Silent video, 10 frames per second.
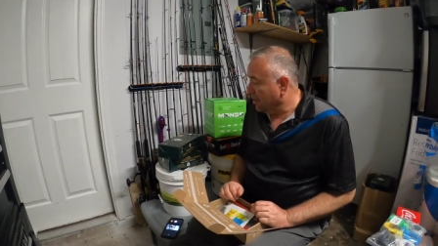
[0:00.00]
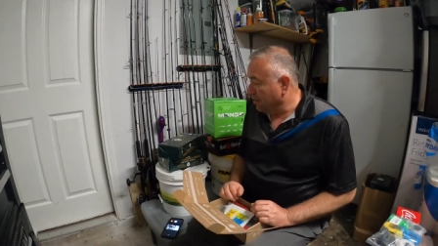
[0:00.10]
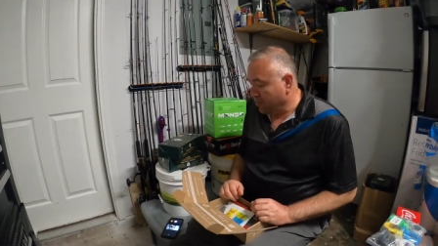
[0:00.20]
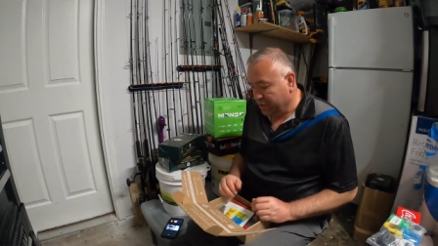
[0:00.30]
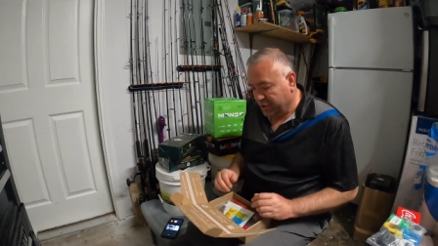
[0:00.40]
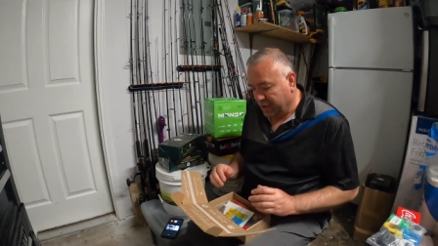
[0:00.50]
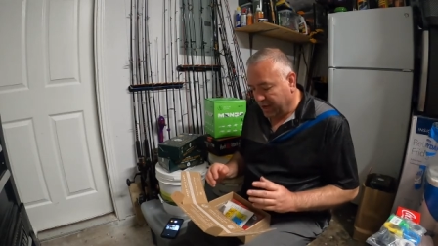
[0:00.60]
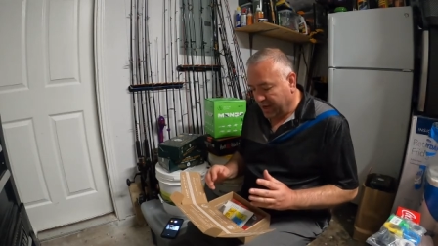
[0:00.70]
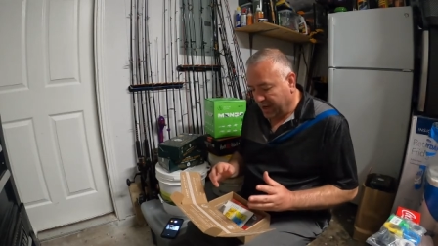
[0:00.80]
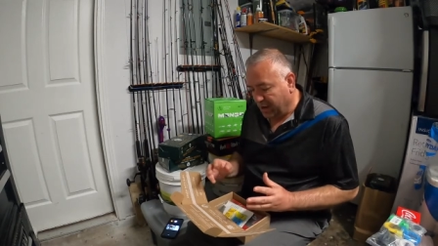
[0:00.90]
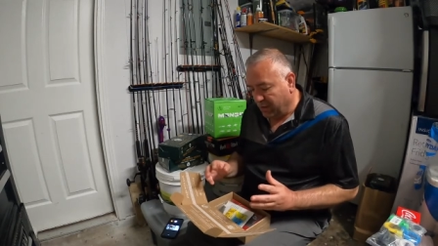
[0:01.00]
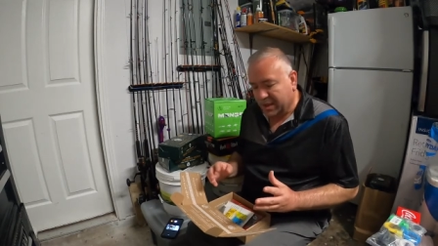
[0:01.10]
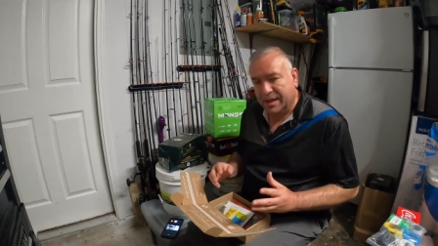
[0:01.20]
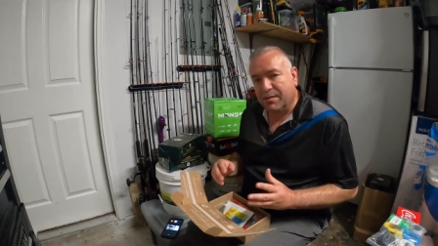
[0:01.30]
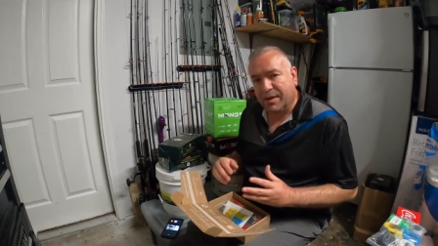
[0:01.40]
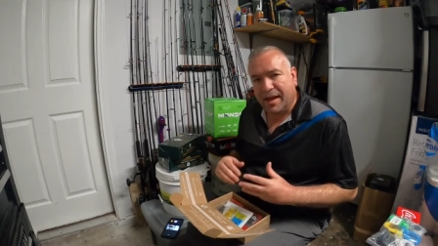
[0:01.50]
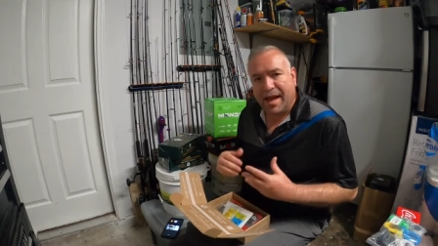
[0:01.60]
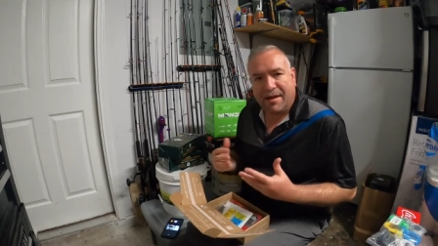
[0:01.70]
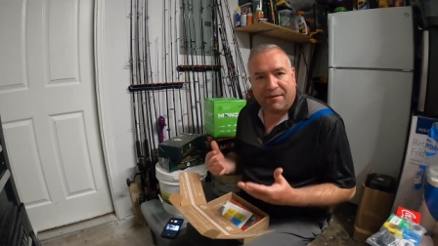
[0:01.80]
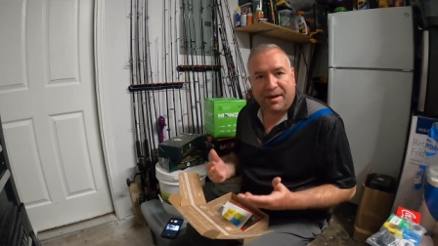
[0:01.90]
We're just going to kind of go and see what they
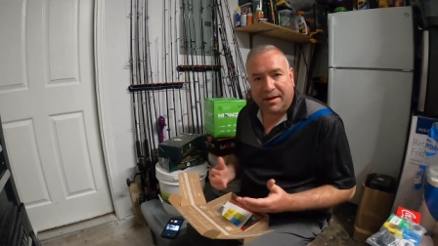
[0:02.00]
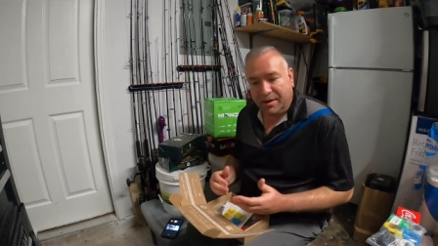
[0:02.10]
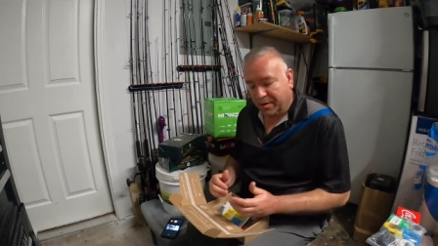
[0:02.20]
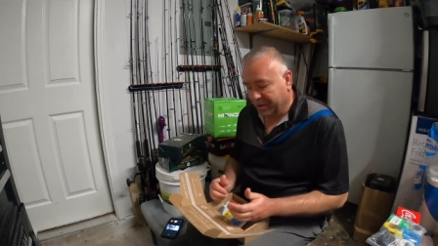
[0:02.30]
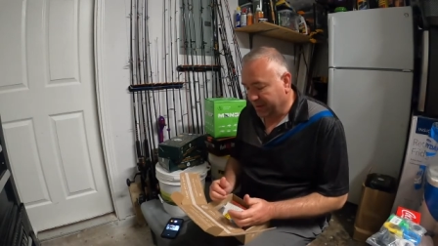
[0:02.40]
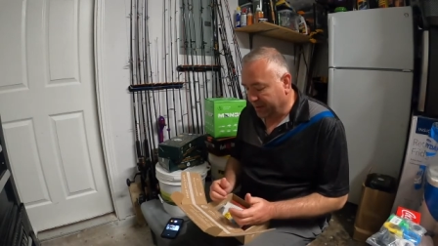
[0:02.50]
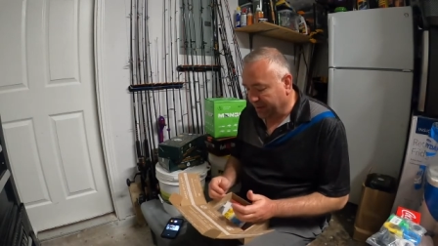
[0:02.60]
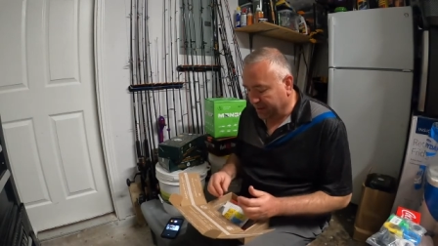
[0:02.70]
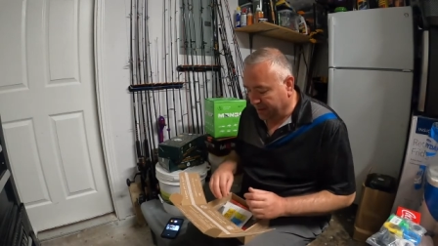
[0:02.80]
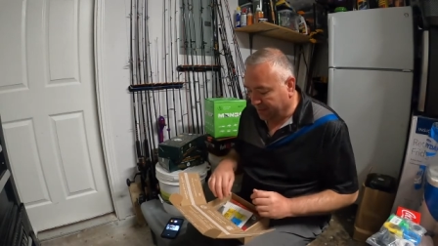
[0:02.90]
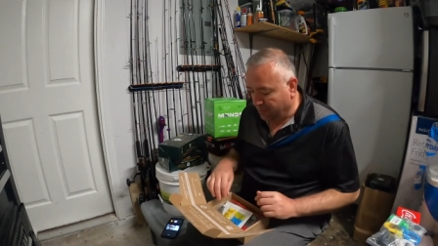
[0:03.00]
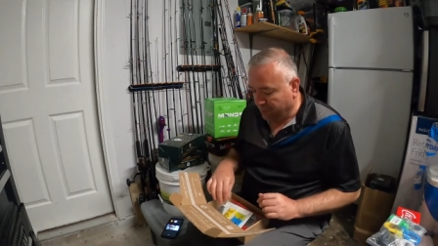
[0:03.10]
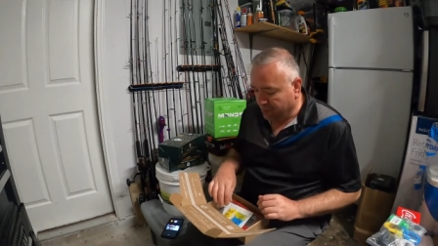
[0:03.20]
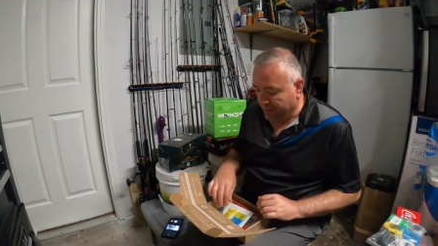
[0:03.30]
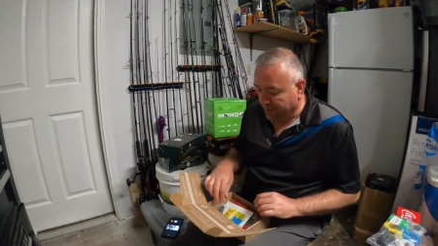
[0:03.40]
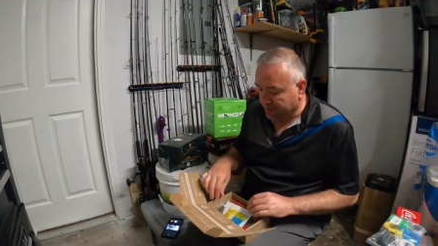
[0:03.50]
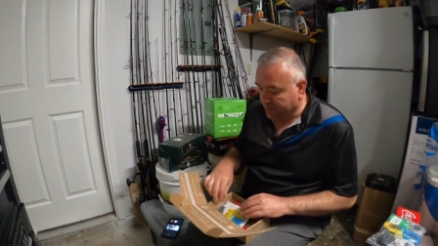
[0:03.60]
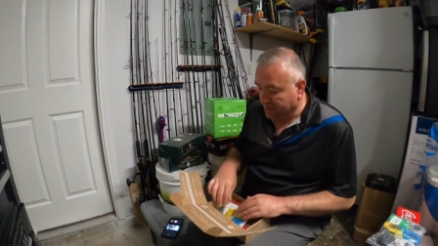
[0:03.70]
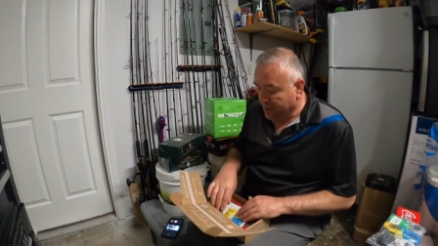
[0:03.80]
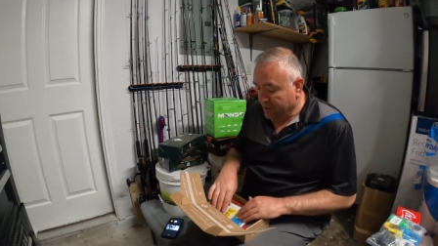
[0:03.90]
have in here and go from there. So
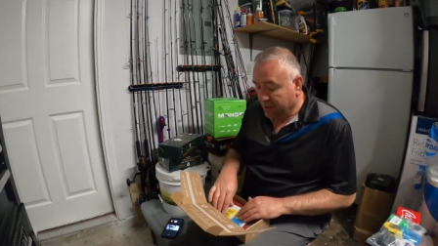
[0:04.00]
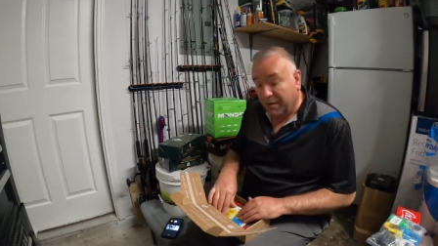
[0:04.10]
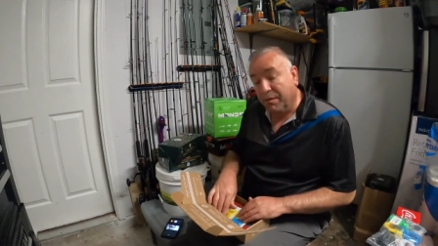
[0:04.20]
the